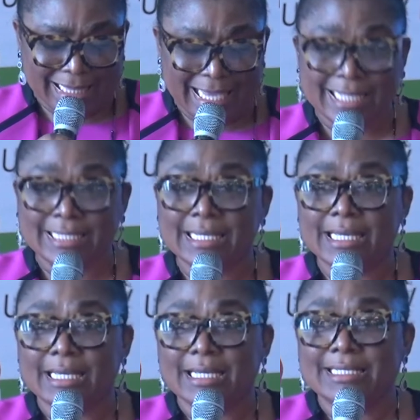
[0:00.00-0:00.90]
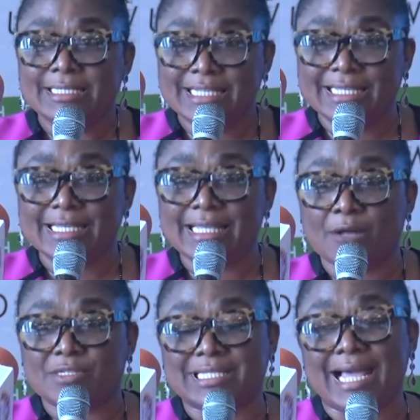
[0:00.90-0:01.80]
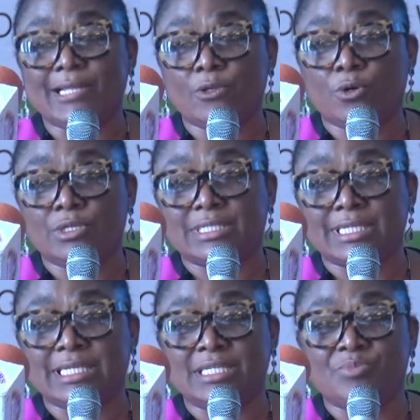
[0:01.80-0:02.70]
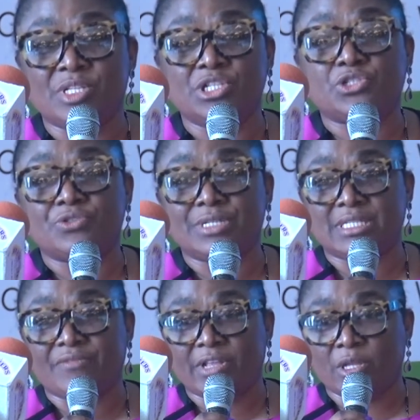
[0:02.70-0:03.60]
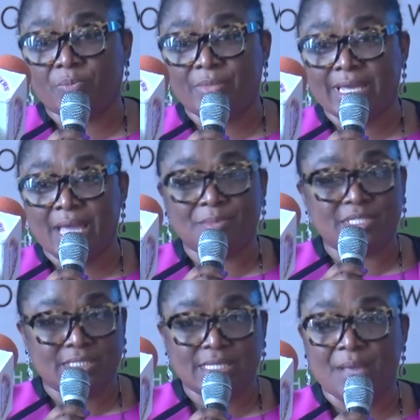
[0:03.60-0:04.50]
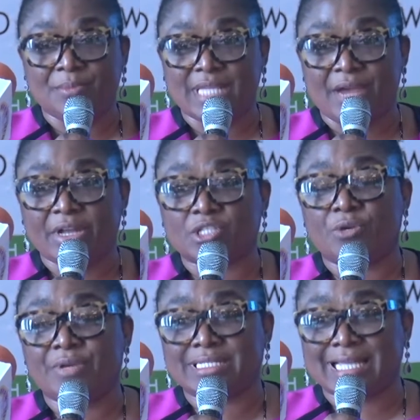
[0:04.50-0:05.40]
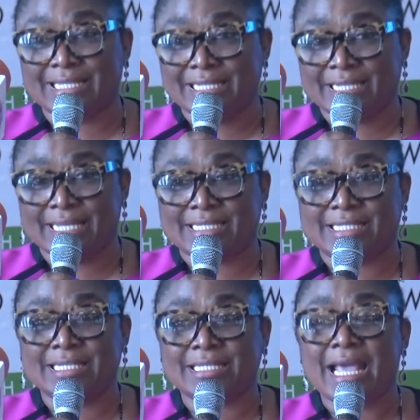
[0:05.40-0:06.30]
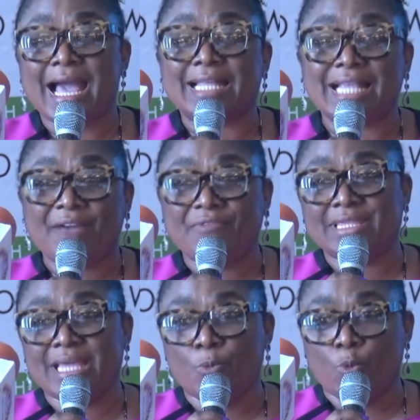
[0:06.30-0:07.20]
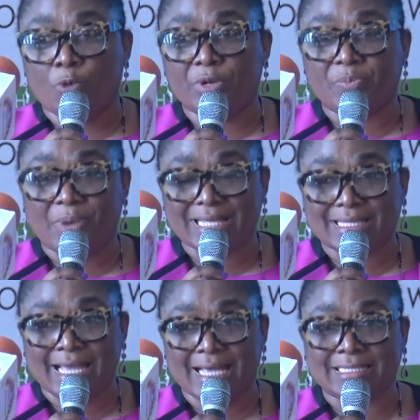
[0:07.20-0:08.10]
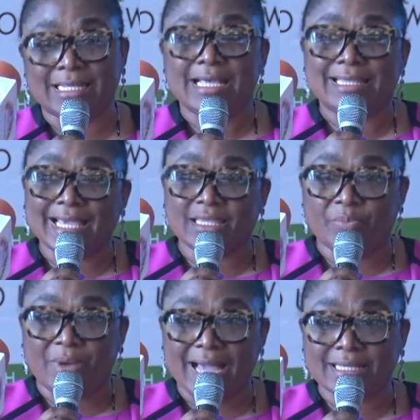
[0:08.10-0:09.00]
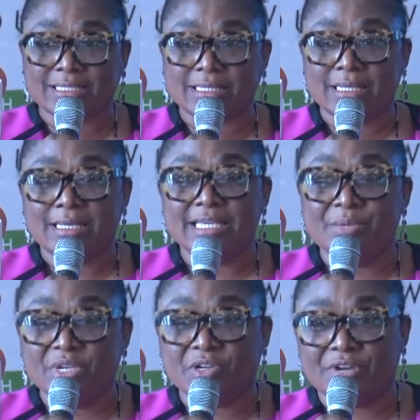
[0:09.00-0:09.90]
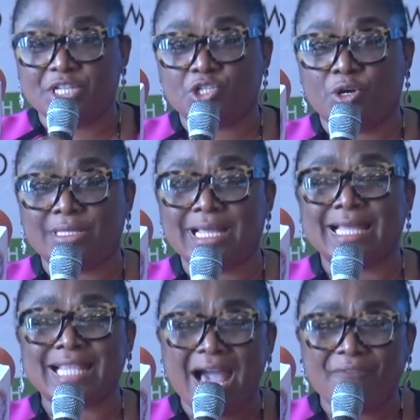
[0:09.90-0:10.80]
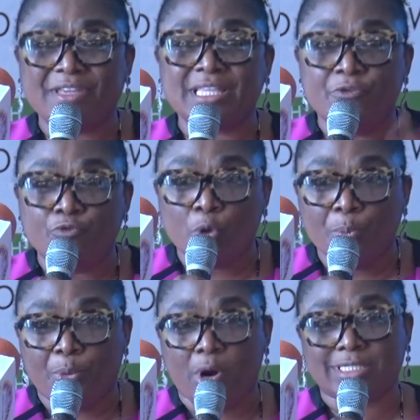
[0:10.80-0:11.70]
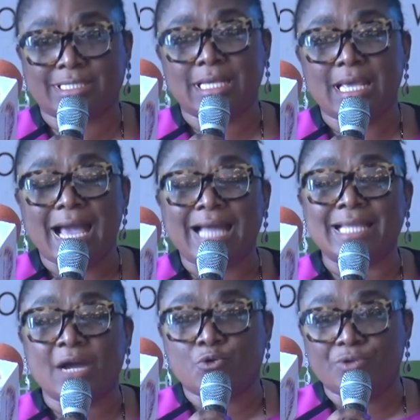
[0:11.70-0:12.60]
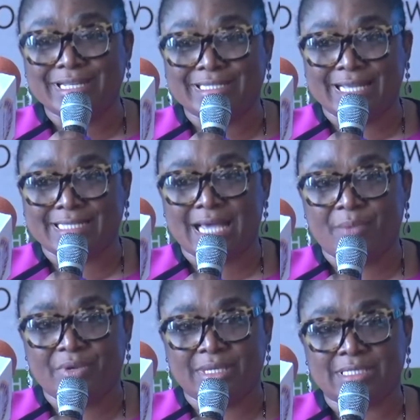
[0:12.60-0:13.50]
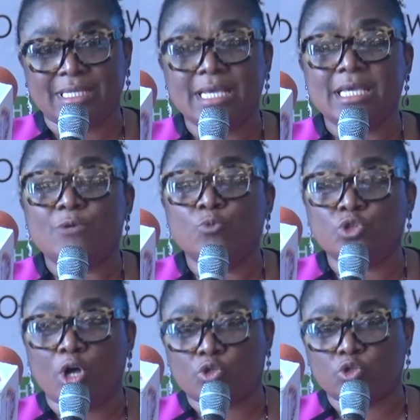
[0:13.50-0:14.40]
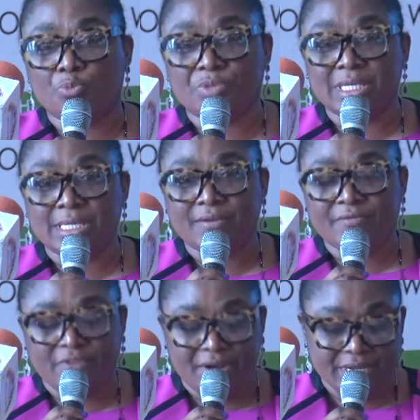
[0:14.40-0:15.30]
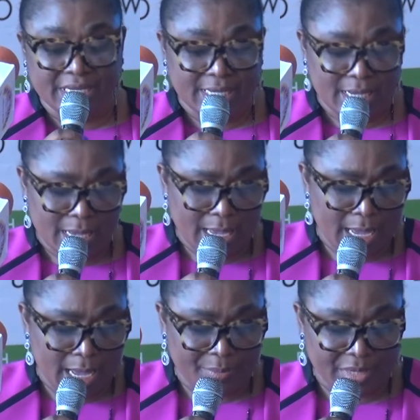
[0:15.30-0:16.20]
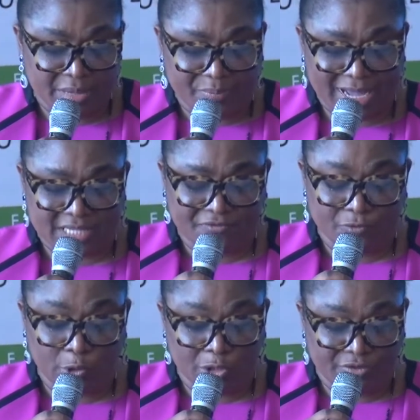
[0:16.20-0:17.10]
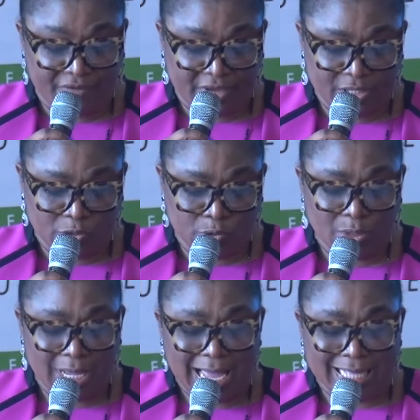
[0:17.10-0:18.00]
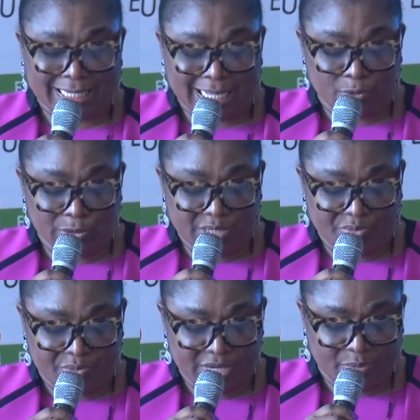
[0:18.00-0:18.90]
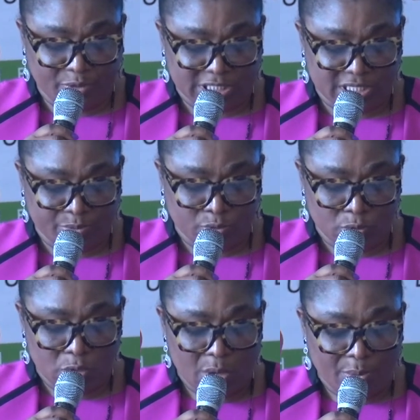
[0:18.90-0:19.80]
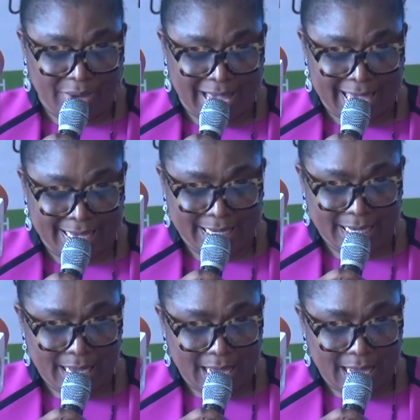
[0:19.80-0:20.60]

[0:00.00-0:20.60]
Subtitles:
then nailing out silos in ministries, development, directorates and agencies, and having them work with partners like the banks, immigration, and having a robust and accurate database would also be very impactful on revenue and can only be made possible by